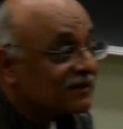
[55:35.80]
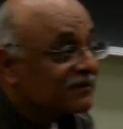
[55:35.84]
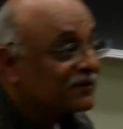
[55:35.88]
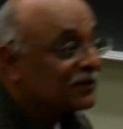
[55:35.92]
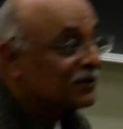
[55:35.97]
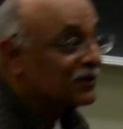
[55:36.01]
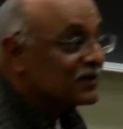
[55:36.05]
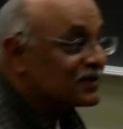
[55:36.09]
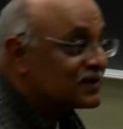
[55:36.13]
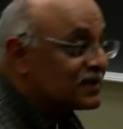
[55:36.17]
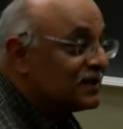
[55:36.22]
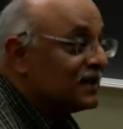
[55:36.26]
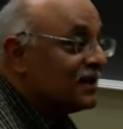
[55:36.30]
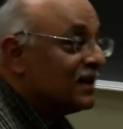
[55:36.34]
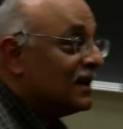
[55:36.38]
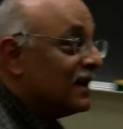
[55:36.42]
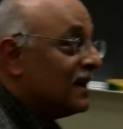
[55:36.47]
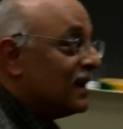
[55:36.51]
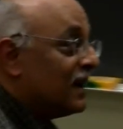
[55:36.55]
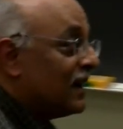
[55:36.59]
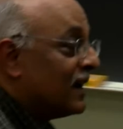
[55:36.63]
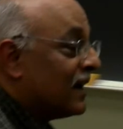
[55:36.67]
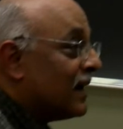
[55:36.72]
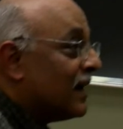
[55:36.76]
of course,
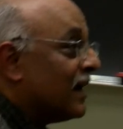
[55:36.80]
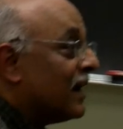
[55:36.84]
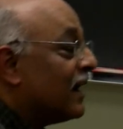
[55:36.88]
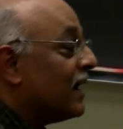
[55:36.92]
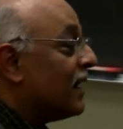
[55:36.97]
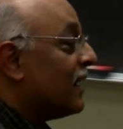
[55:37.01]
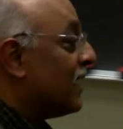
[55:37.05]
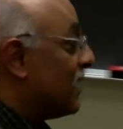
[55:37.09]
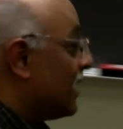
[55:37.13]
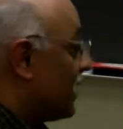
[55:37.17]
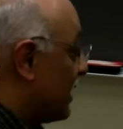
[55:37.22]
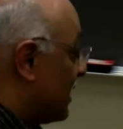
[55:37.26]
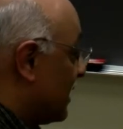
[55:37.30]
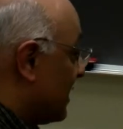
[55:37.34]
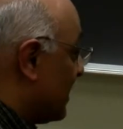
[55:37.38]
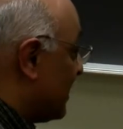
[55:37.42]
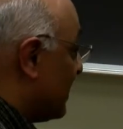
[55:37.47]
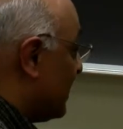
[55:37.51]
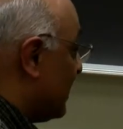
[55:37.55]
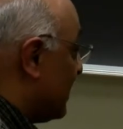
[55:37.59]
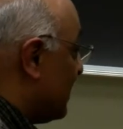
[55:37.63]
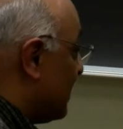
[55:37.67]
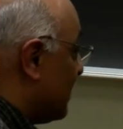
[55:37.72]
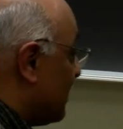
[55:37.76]
uh,
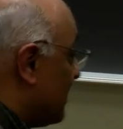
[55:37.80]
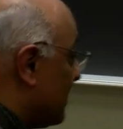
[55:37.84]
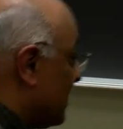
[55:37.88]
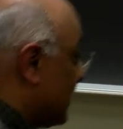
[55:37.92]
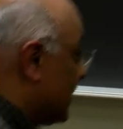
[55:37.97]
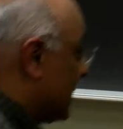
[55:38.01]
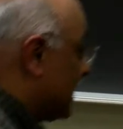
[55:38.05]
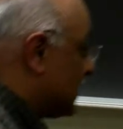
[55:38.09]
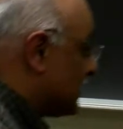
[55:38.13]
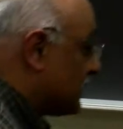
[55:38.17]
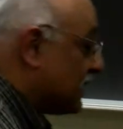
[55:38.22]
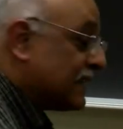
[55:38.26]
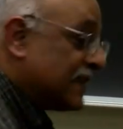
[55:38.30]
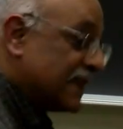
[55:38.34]
uh that